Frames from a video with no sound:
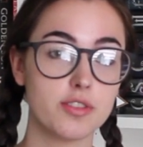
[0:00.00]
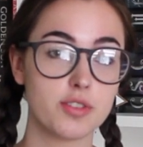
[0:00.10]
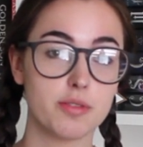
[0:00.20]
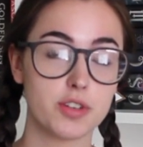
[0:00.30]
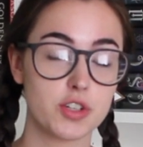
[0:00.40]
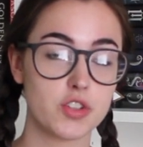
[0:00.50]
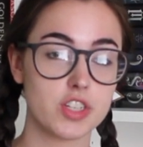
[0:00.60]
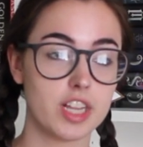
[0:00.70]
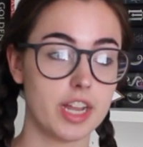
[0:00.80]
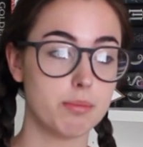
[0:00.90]
from First
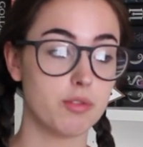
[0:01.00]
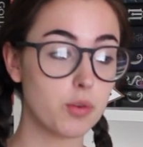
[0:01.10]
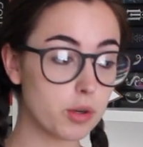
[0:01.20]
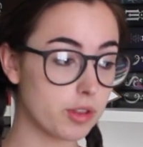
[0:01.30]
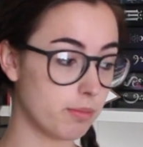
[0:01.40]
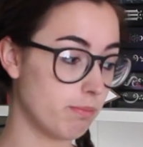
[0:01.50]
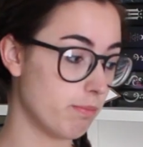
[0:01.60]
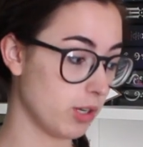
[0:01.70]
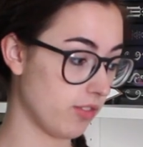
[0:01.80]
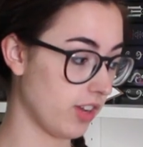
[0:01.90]
in Line before the
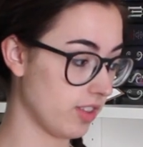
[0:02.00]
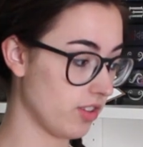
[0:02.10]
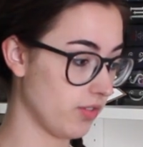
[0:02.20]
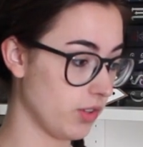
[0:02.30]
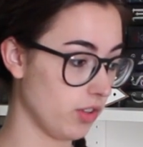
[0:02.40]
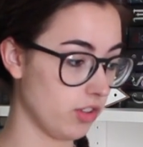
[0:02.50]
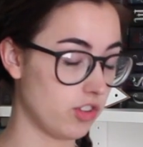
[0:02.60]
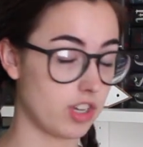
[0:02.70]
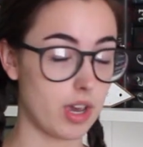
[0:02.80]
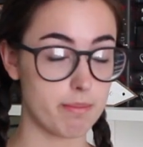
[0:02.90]
book festival
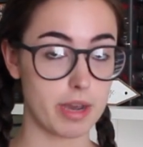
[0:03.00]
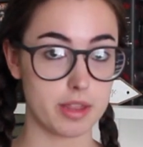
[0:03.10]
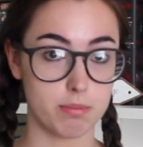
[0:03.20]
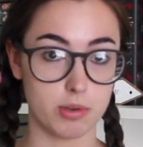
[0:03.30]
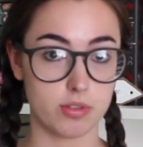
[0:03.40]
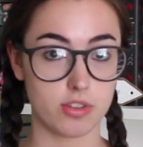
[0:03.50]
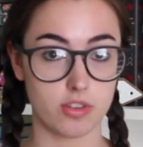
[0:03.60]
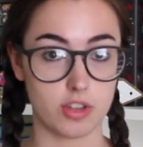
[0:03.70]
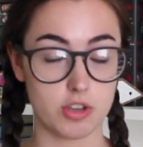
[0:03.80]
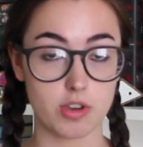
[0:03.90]
to come by the booth
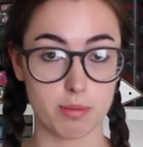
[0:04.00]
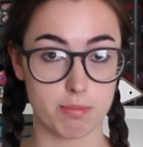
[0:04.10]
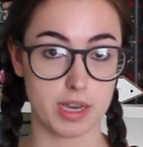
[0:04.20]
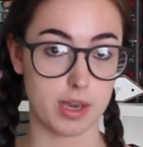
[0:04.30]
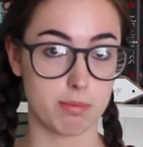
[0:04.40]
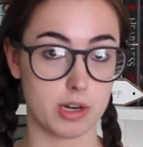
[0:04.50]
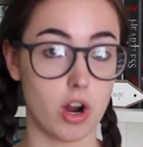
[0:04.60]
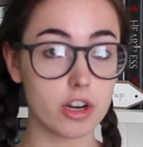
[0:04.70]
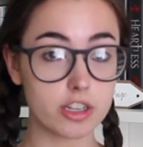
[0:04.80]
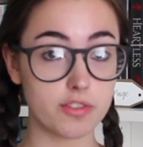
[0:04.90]
so that you could pick up an
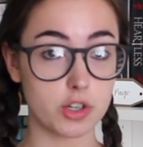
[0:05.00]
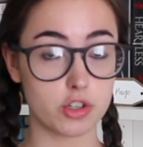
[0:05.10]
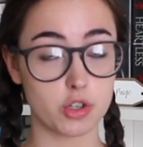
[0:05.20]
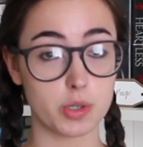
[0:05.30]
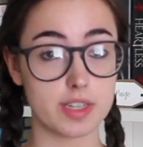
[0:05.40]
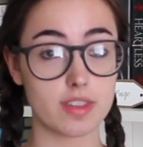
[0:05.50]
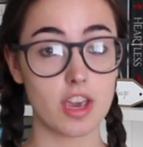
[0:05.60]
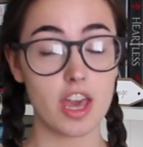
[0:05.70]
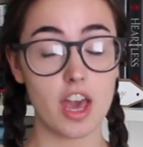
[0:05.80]
ARC of your choice.